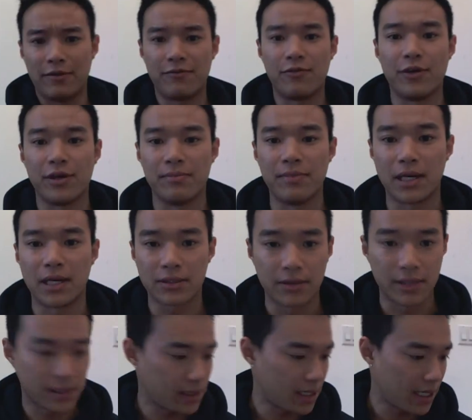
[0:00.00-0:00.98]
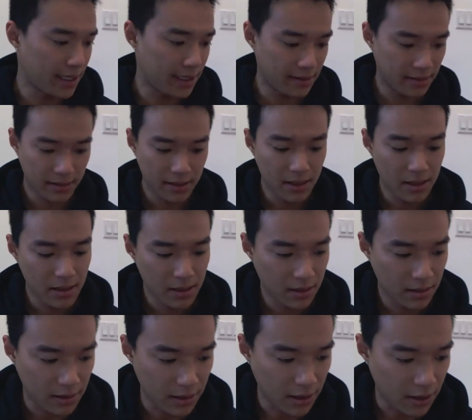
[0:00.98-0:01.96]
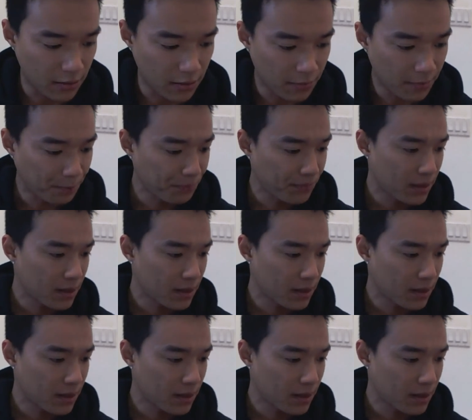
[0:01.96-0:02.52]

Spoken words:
what, 40 bucks on this light. So